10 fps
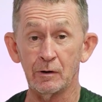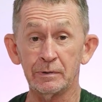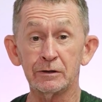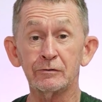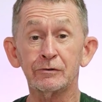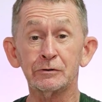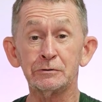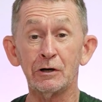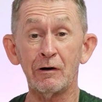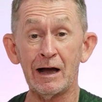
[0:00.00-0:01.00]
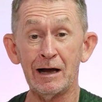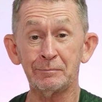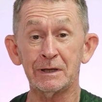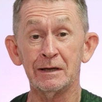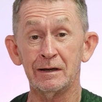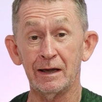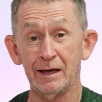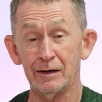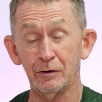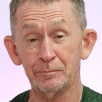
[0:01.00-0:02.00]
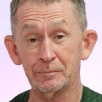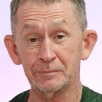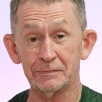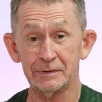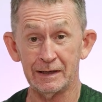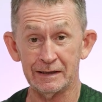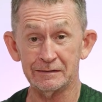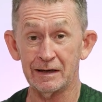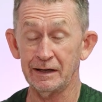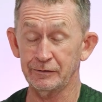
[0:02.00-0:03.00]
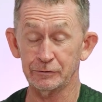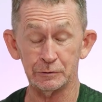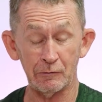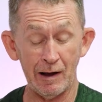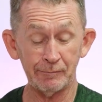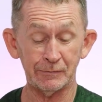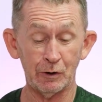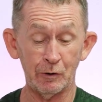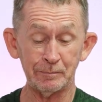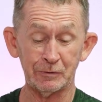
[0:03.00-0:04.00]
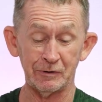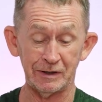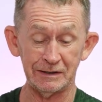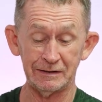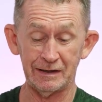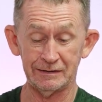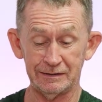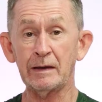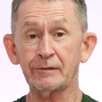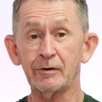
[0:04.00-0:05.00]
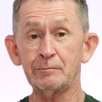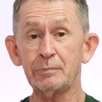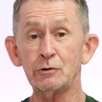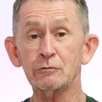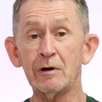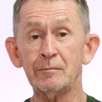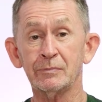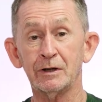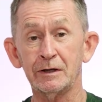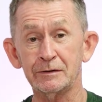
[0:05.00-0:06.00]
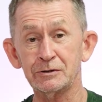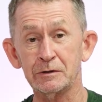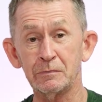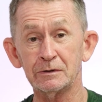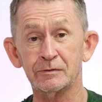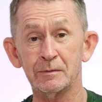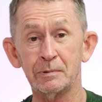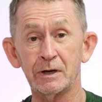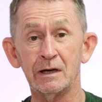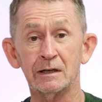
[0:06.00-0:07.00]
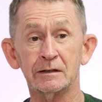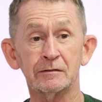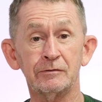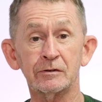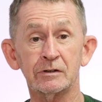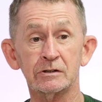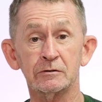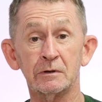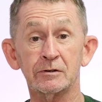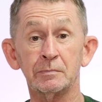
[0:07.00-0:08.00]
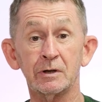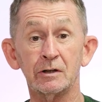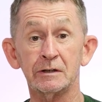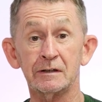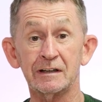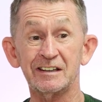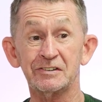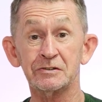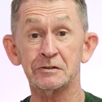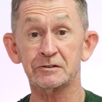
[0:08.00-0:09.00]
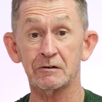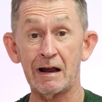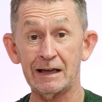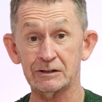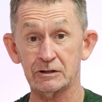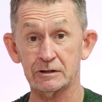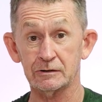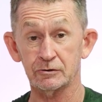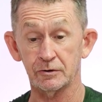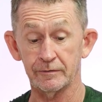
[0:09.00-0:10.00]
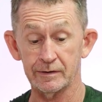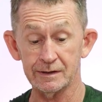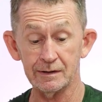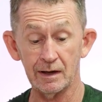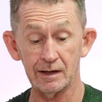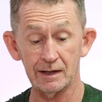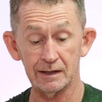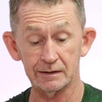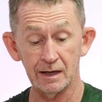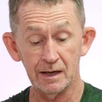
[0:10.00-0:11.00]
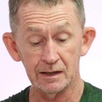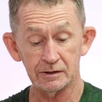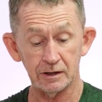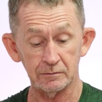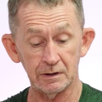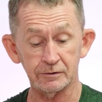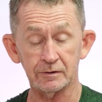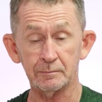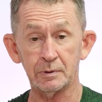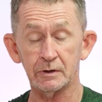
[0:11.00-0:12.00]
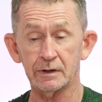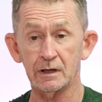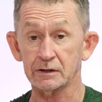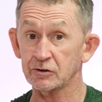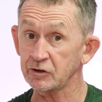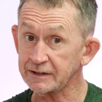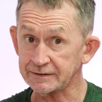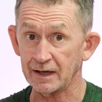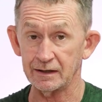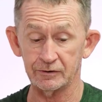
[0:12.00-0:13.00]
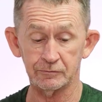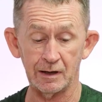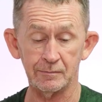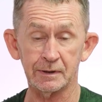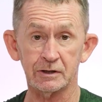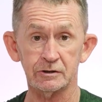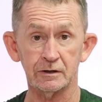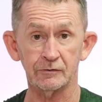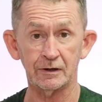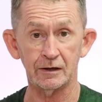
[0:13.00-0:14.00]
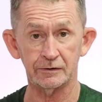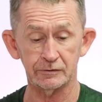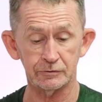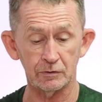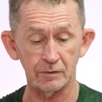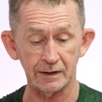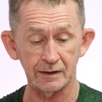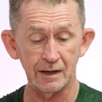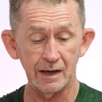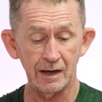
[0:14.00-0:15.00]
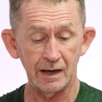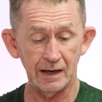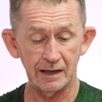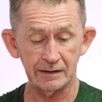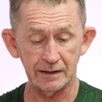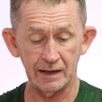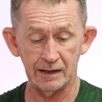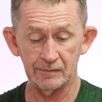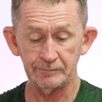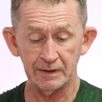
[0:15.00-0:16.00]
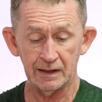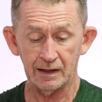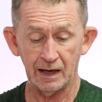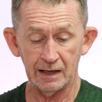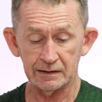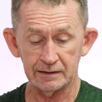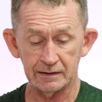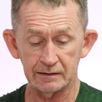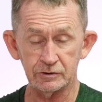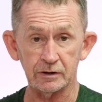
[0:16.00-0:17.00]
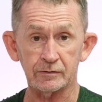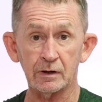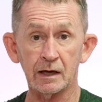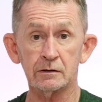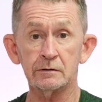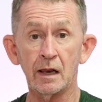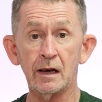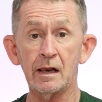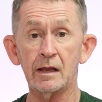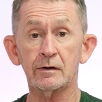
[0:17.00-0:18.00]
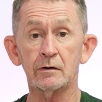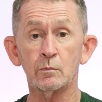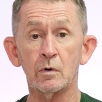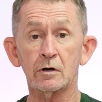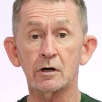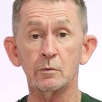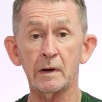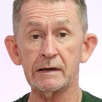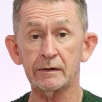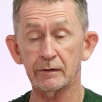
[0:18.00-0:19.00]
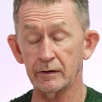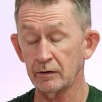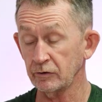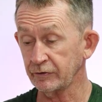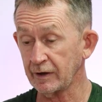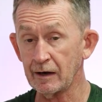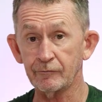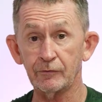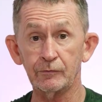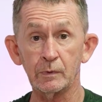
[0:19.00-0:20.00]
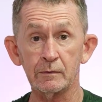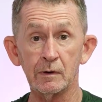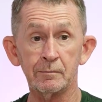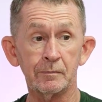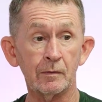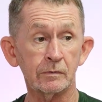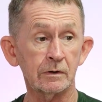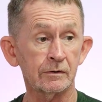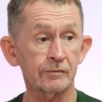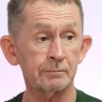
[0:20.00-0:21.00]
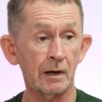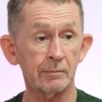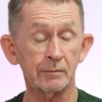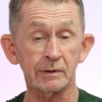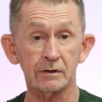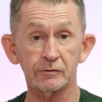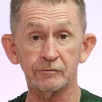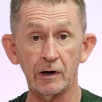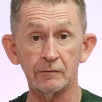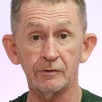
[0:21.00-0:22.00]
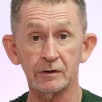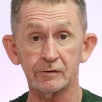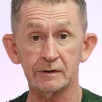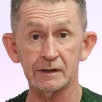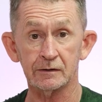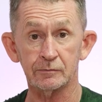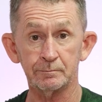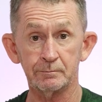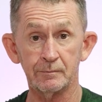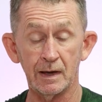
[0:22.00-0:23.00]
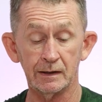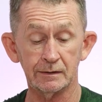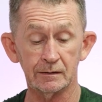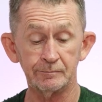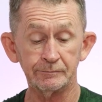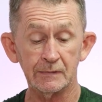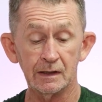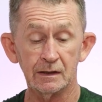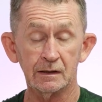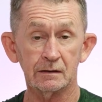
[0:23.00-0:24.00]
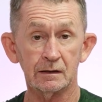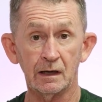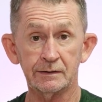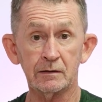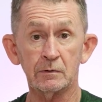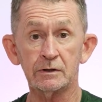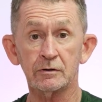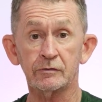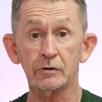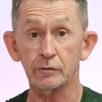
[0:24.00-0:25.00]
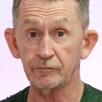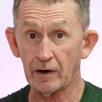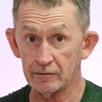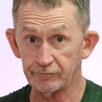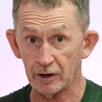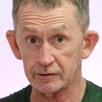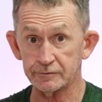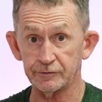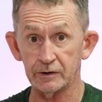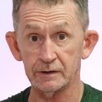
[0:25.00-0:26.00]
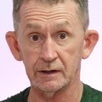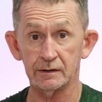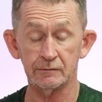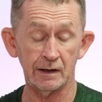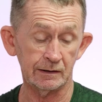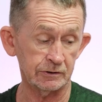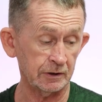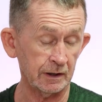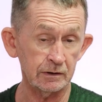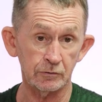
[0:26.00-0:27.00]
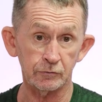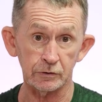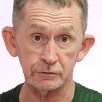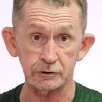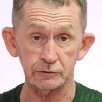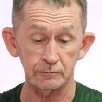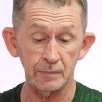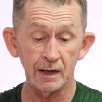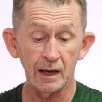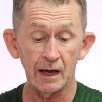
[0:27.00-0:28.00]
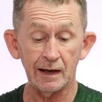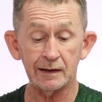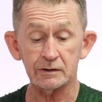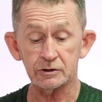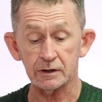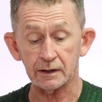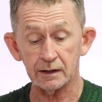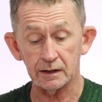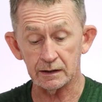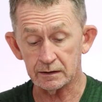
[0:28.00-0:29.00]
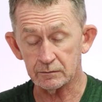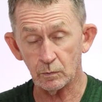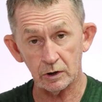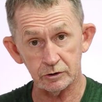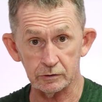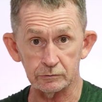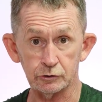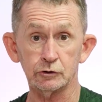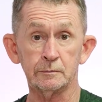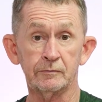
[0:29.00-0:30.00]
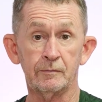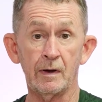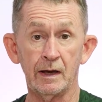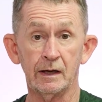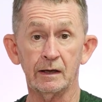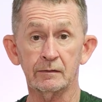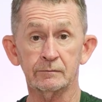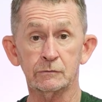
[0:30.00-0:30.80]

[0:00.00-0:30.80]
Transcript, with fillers: we'll be doing sudo apt up date and sudo apt upgrade and get some programs on it. She wants to put on it, the first thing she wants to put on it is Scratch 3 and she wants to put on Krita as well because she does a lot of drawing and uh, and she's I'm going to let her work away at it herself. We will use probably use Firefox. I think it's uh, the I think we'll just use Firefox for the, and she can use YouTube and she can watch YouTube uh,